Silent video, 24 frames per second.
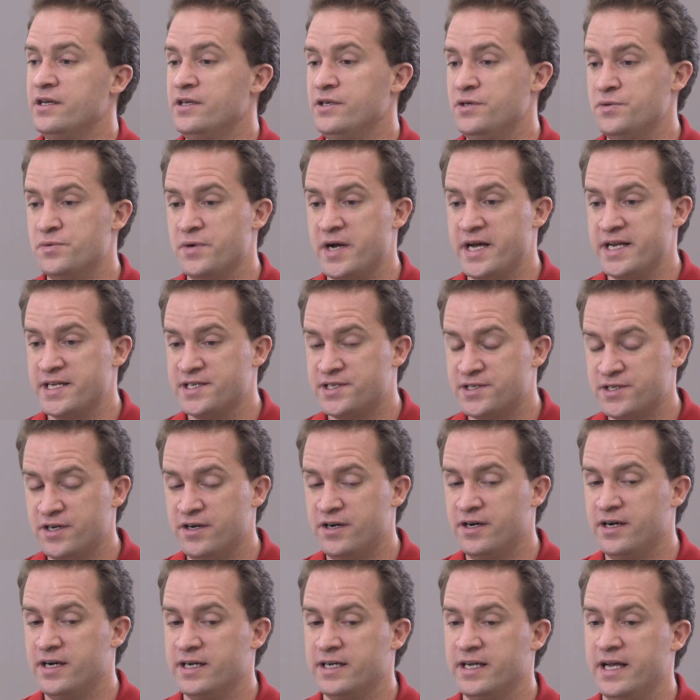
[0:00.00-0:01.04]
You write a
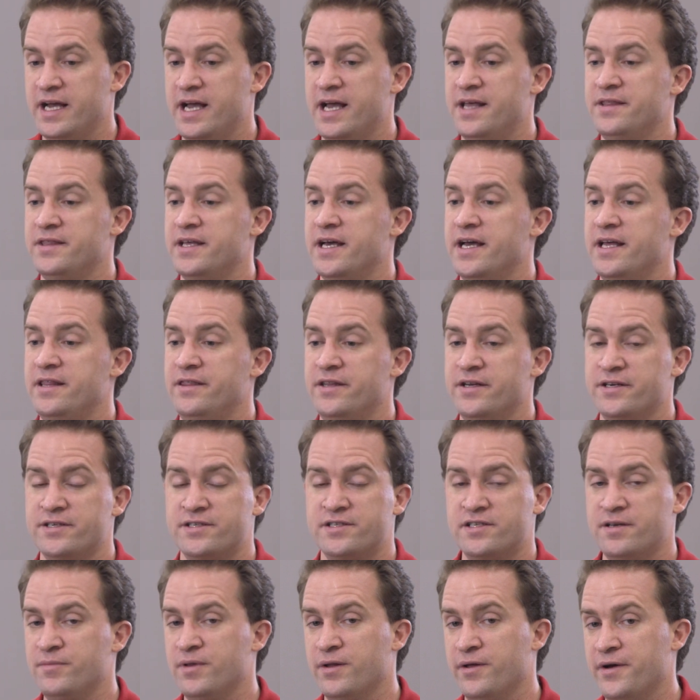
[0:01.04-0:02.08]
song, and then there's
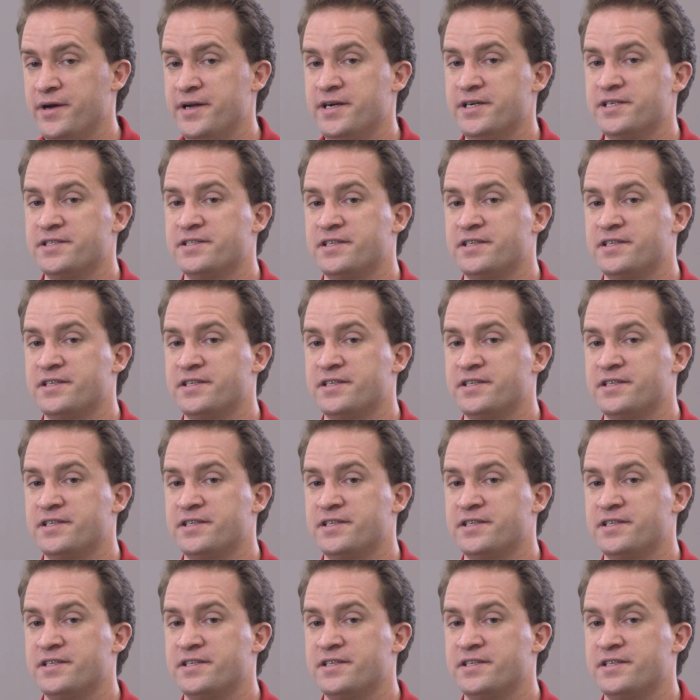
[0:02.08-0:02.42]
some lawyer